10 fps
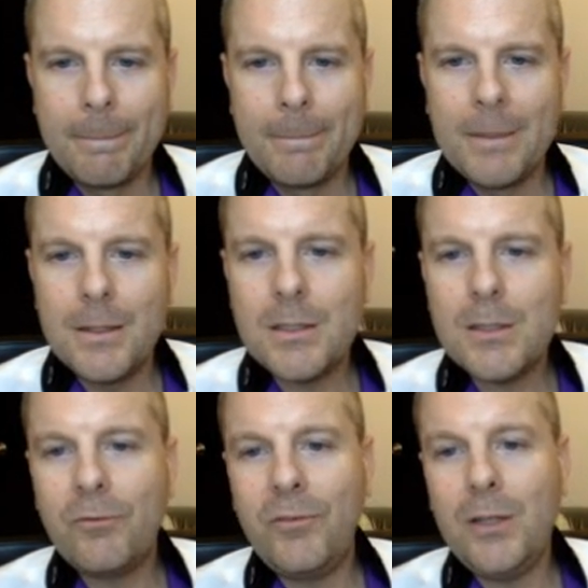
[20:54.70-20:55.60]
This
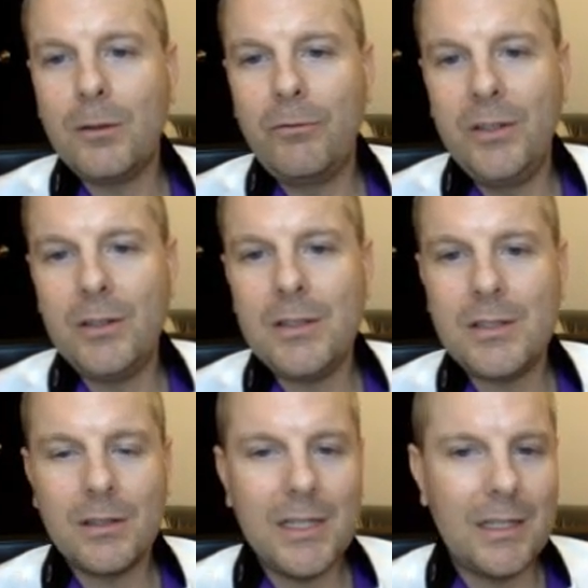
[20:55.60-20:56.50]
is Phil. Phil
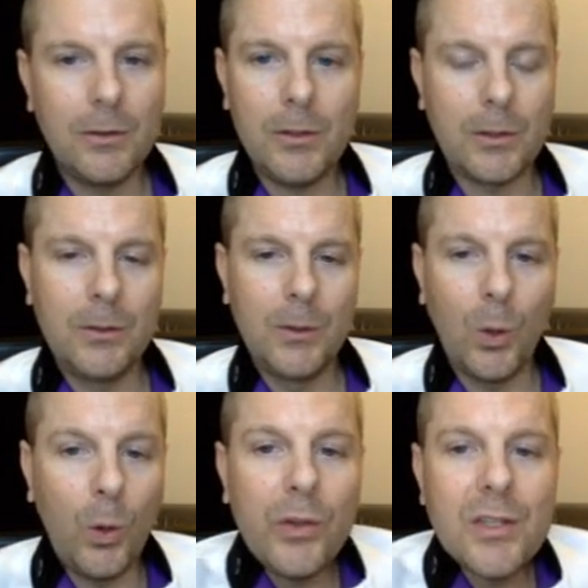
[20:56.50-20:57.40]
is like, look,
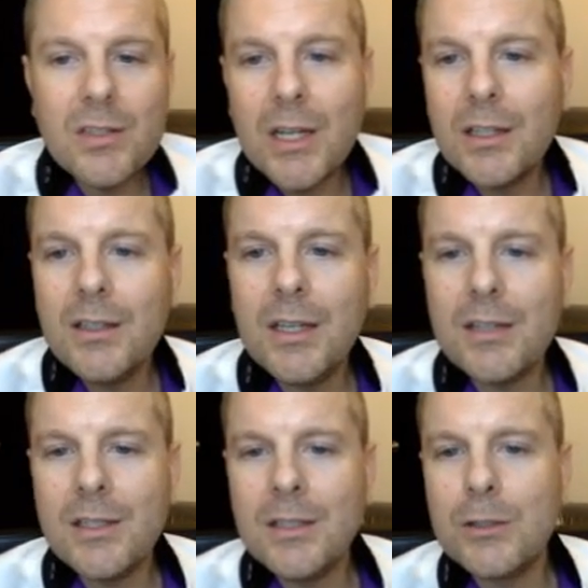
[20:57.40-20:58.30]
all the second
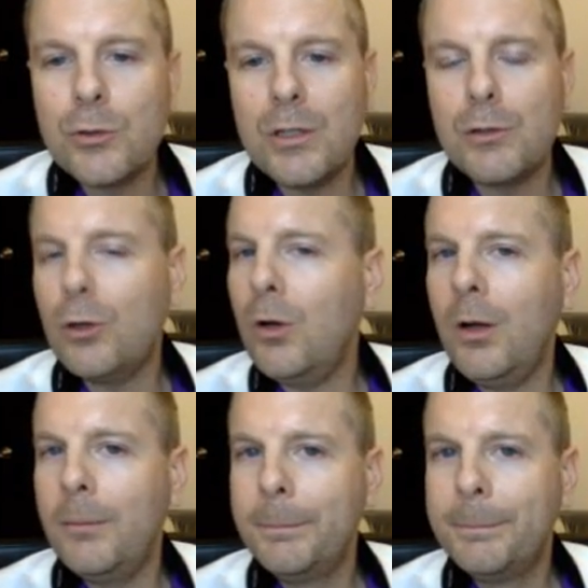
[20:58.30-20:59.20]
guessing and stress are
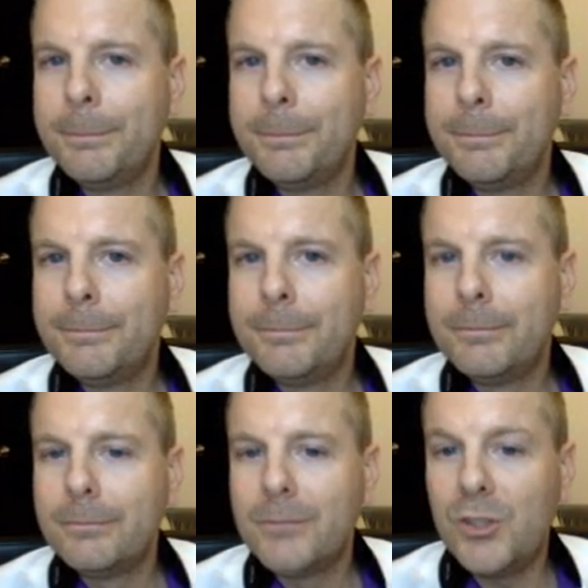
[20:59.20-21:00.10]
gone.
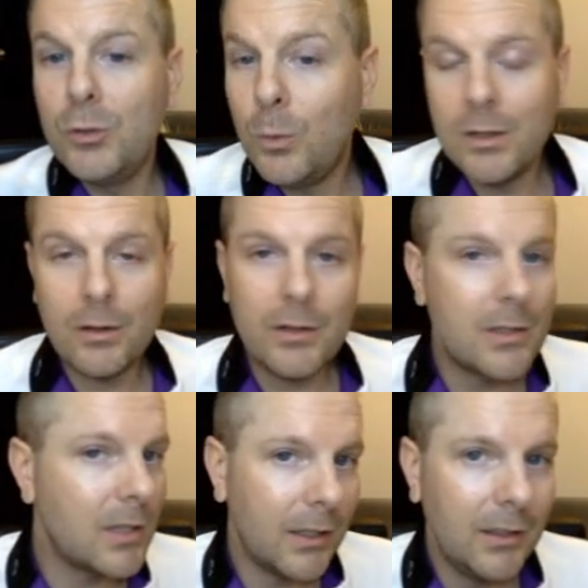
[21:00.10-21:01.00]
Do you want all the
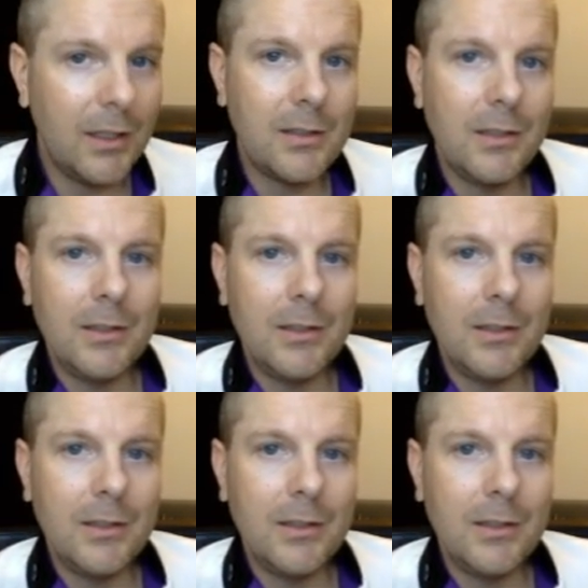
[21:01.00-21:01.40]
second guessing and